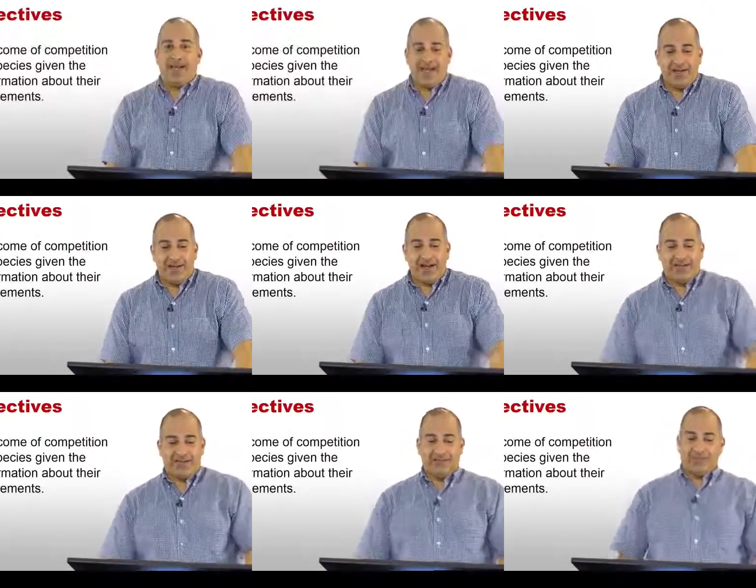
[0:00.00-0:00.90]
Hey
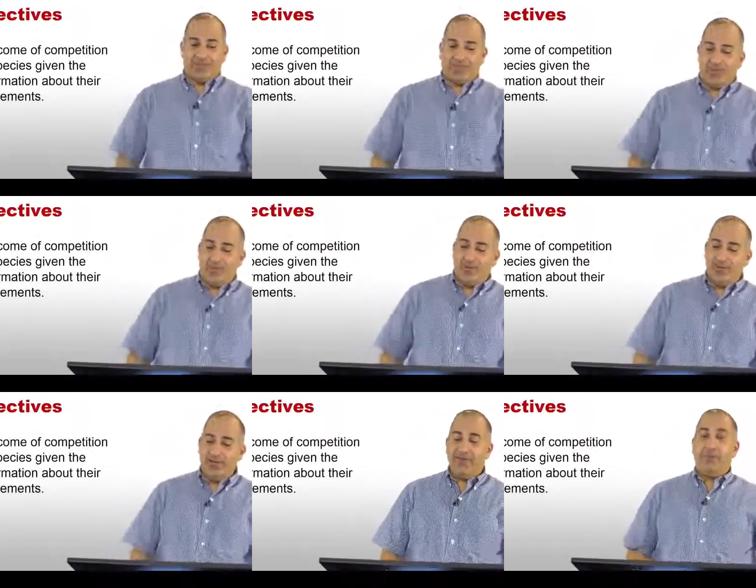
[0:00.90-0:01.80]
class,
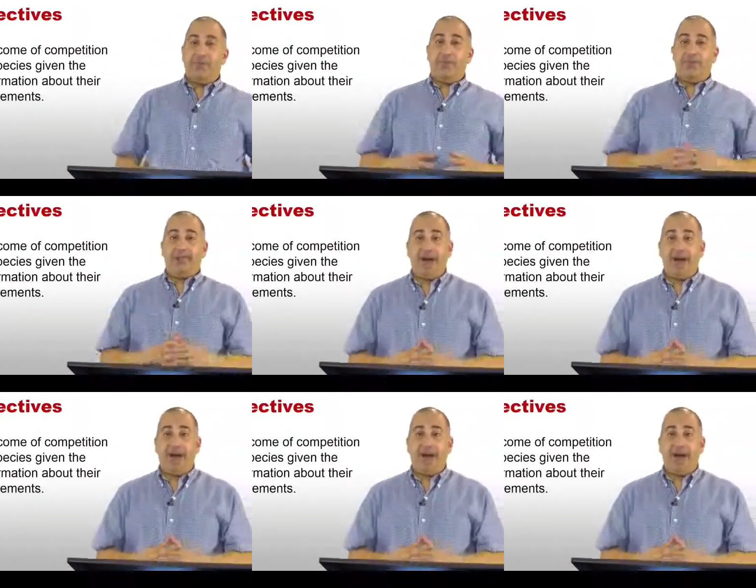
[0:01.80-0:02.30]
we've been